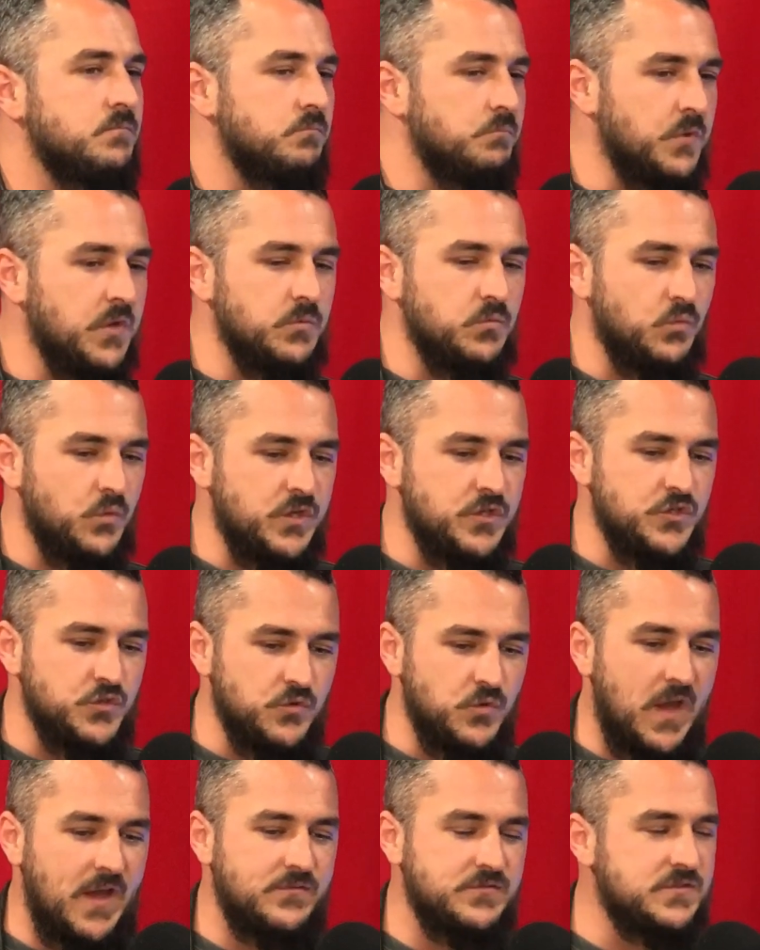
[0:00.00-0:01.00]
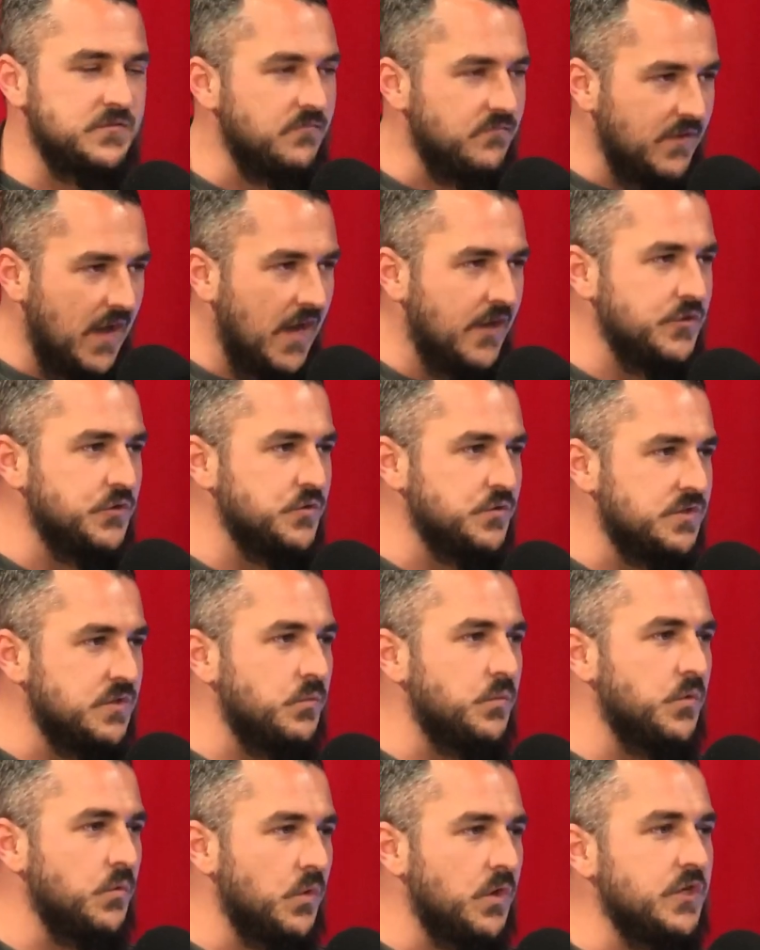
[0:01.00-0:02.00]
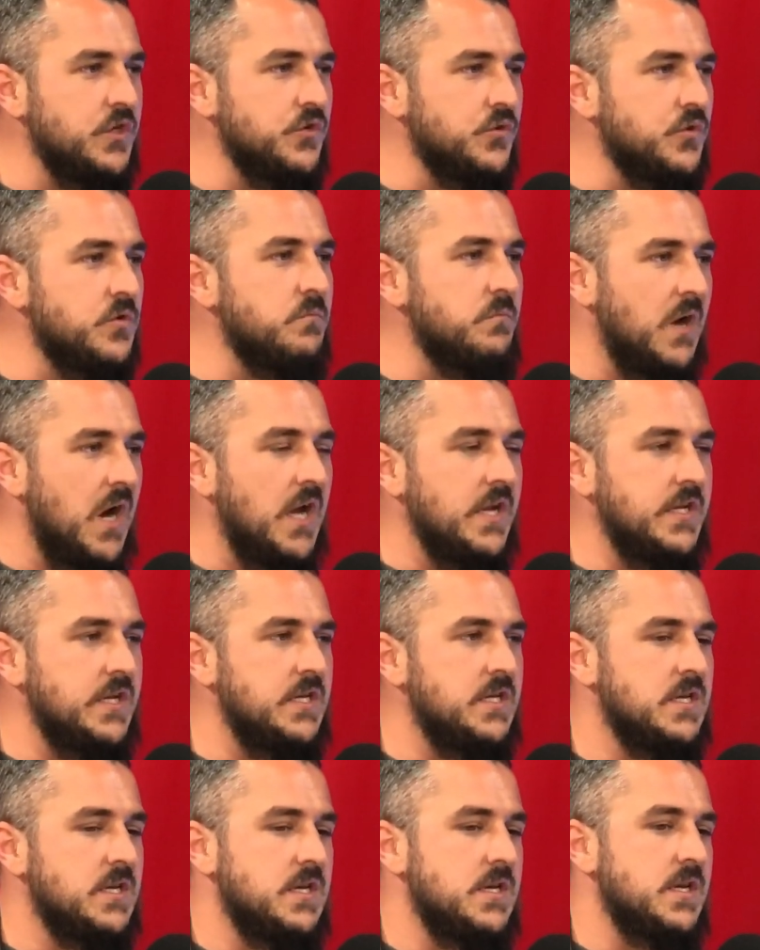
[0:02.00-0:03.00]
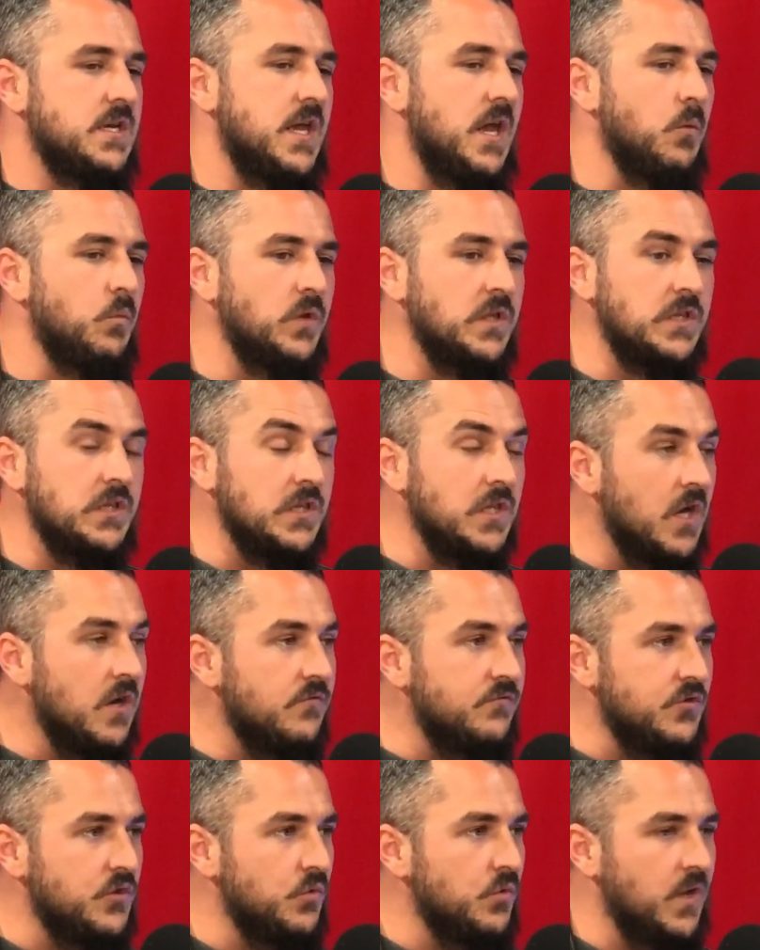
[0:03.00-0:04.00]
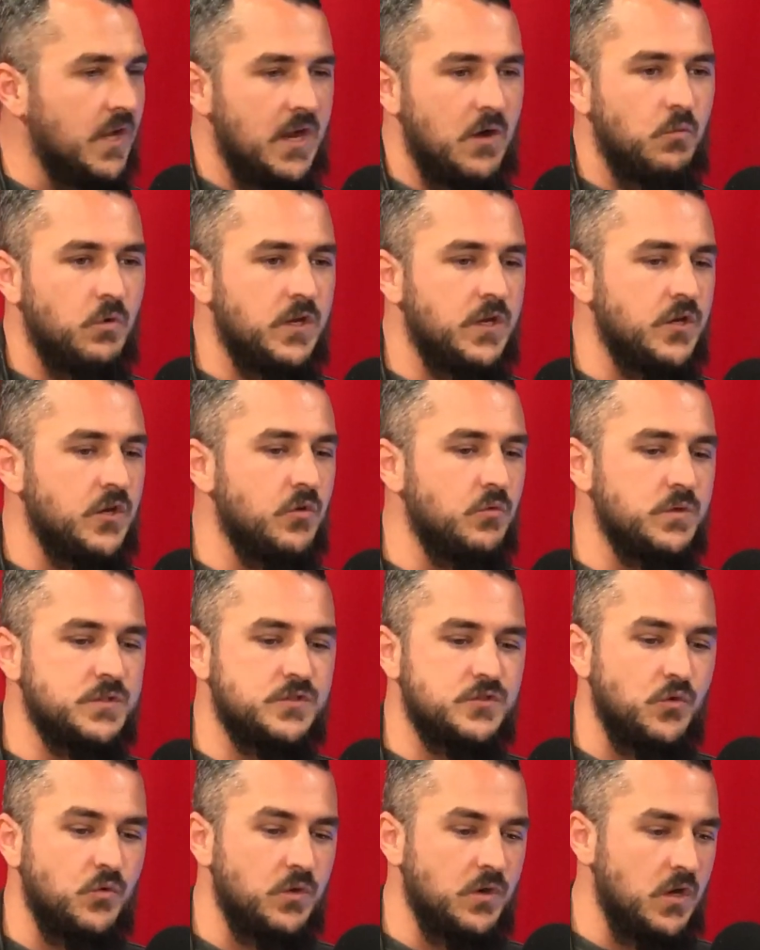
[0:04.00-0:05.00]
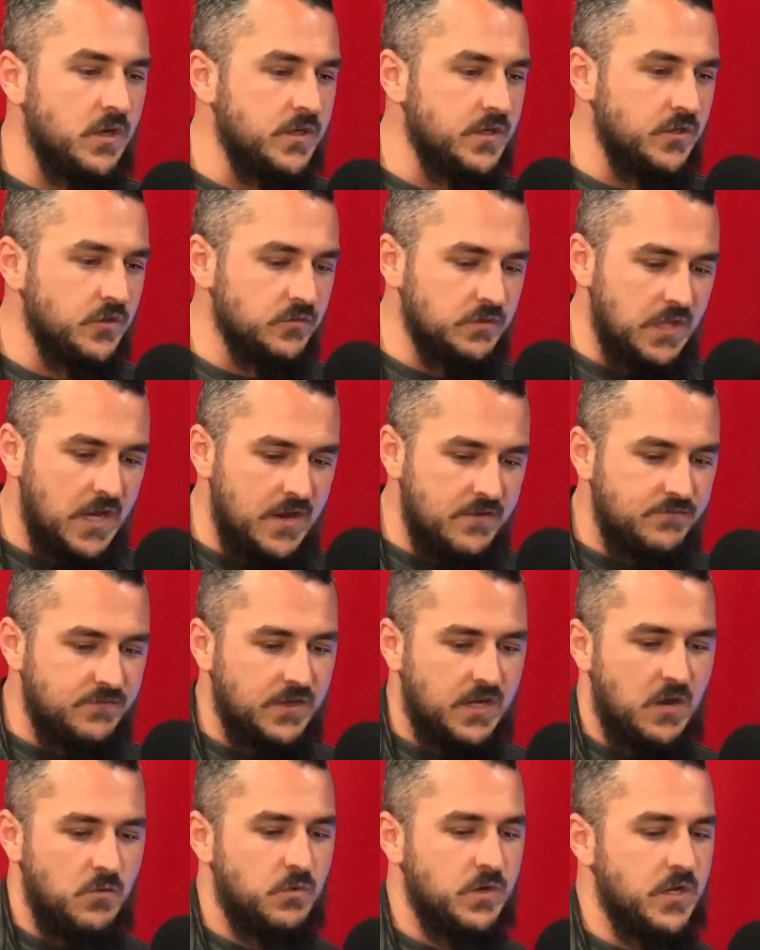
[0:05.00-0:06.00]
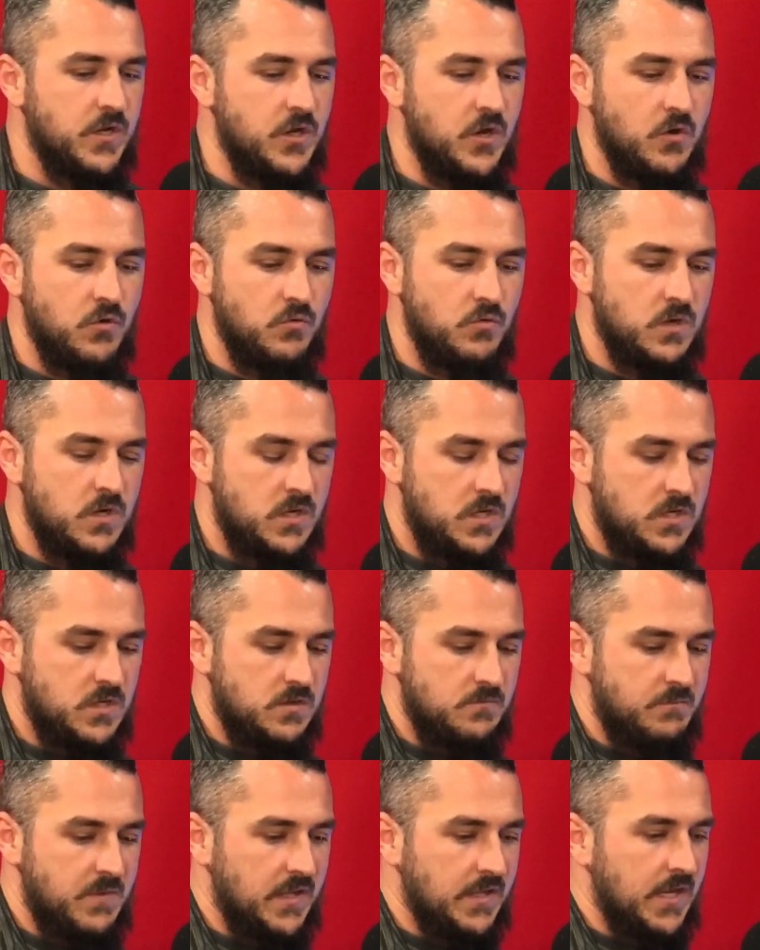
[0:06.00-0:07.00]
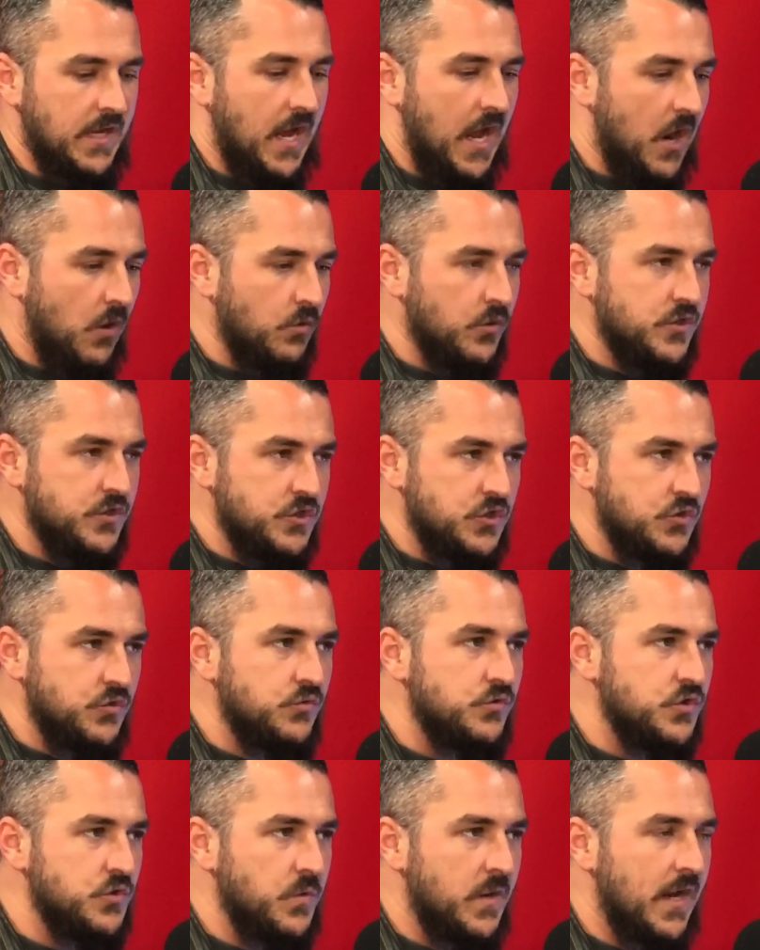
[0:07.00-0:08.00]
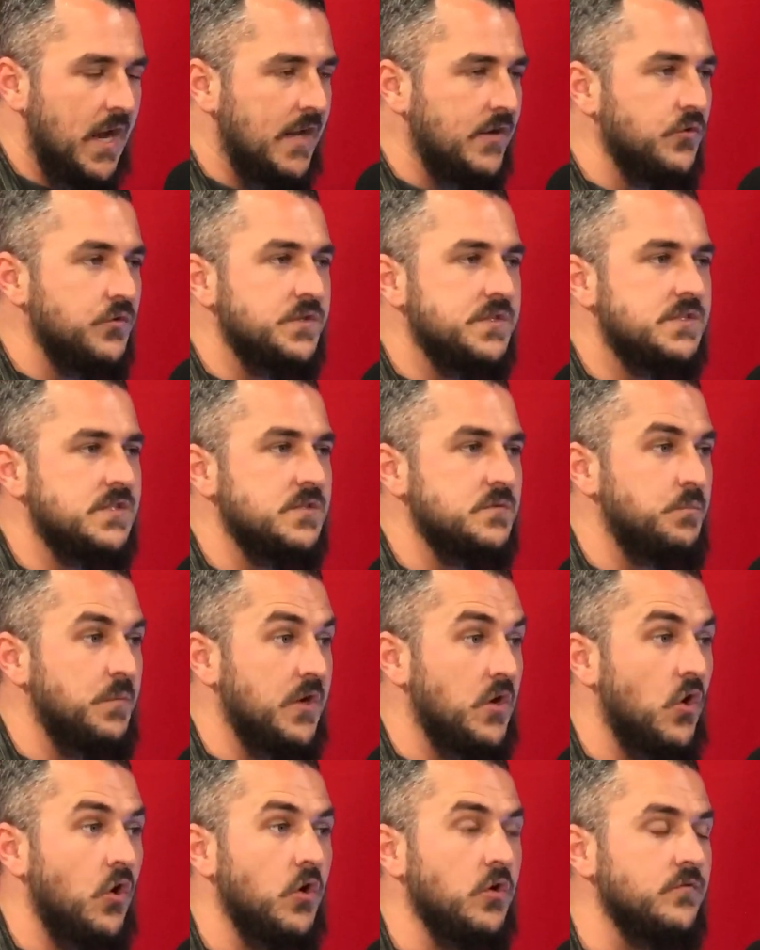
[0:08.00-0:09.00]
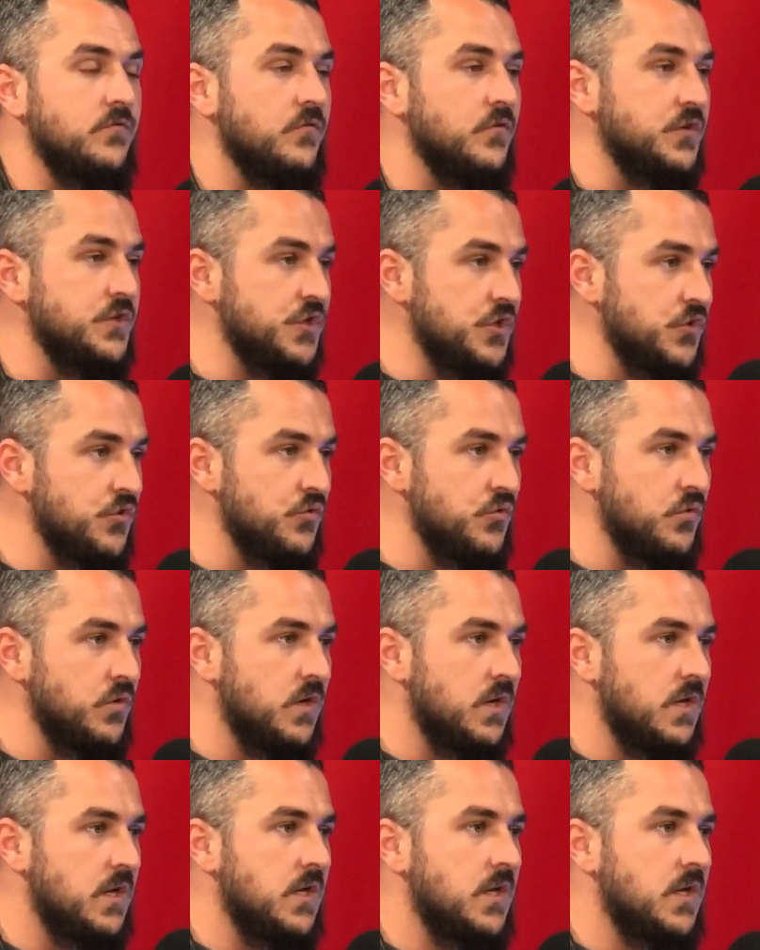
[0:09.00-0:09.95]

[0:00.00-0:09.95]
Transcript: But we do have some values that we want you to embody, and we love you, and I want to know what's going on in your life. Like, I want to know, man, like, how are you doing? I know this has been hard for you,